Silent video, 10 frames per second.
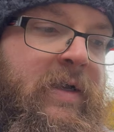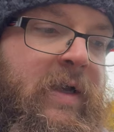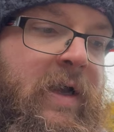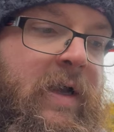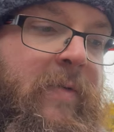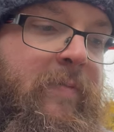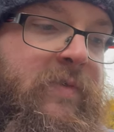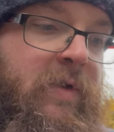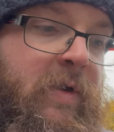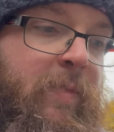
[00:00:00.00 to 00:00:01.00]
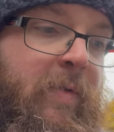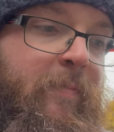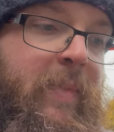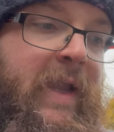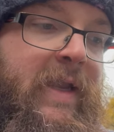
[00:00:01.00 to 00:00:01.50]
So I'm going to put
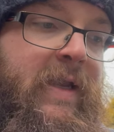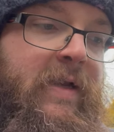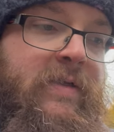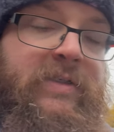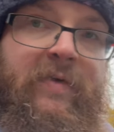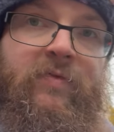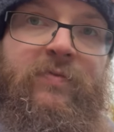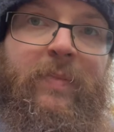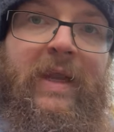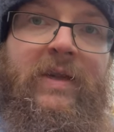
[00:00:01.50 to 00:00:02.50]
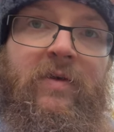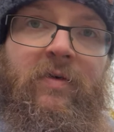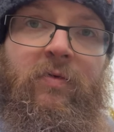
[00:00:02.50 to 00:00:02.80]
a big generous bead